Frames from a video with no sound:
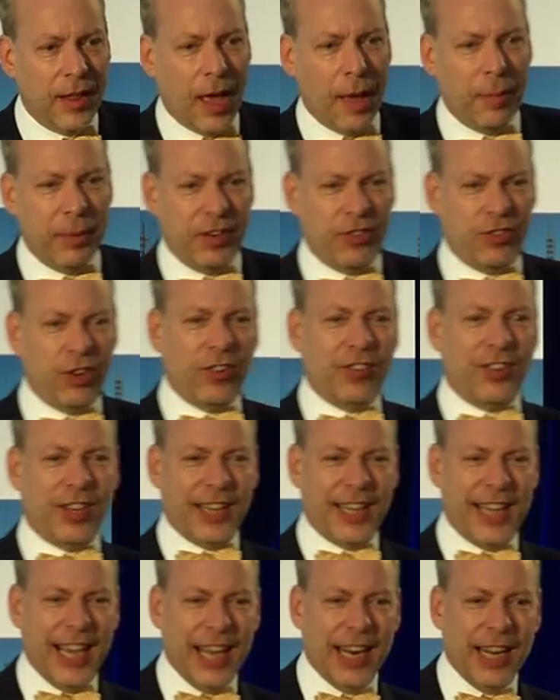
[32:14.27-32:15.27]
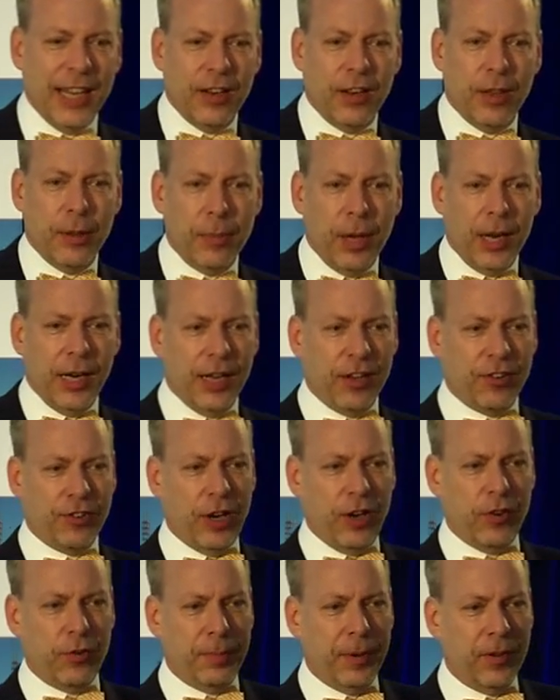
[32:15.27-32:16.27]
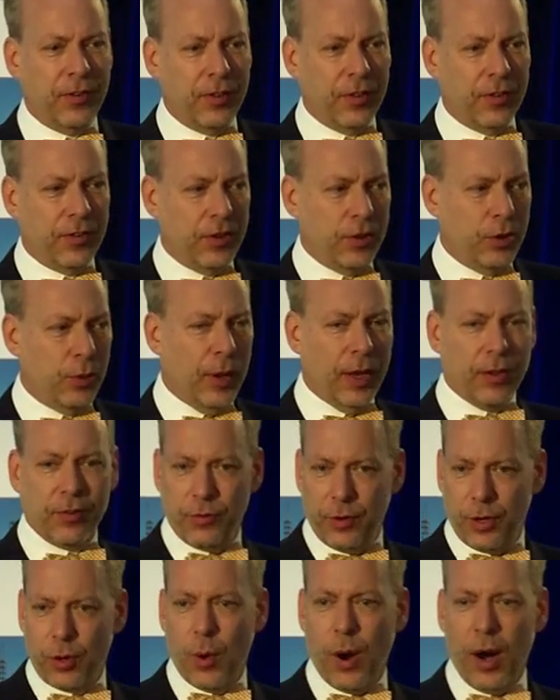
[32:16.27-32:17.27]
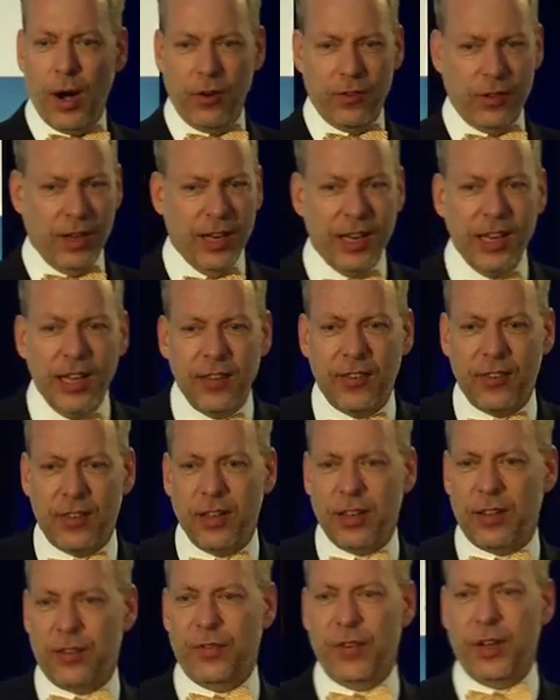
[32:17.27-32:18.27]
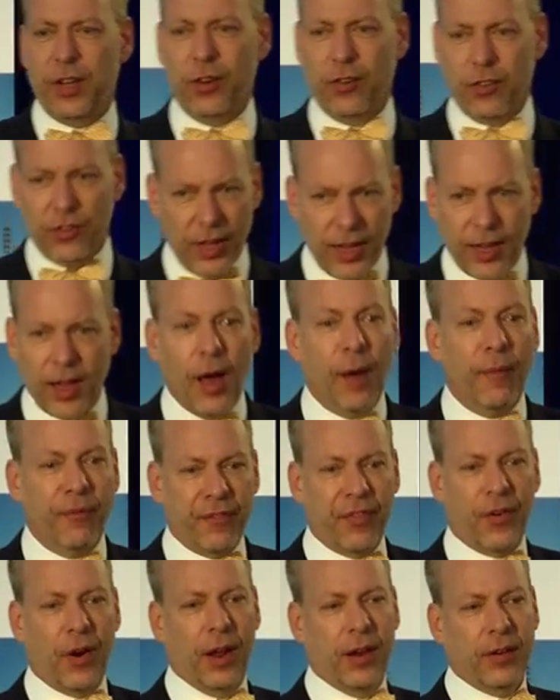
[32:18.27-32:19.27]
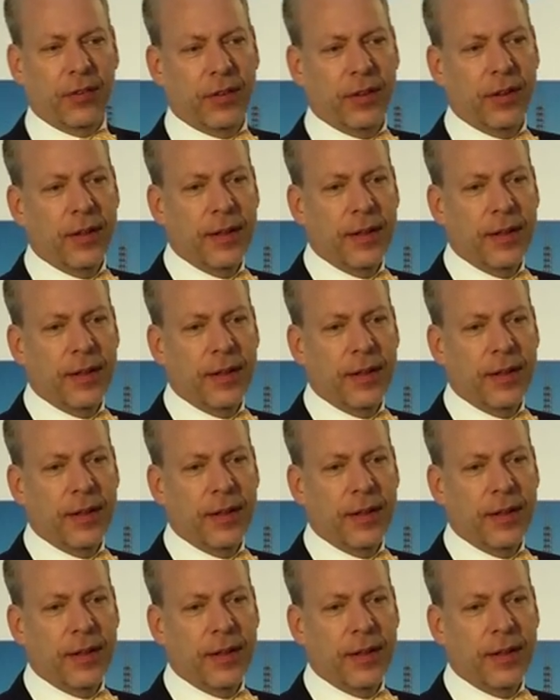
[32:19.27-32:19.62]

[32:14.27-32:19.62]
I mean, just to get into the money exchange business in the US requires at least 6 figures, like up front.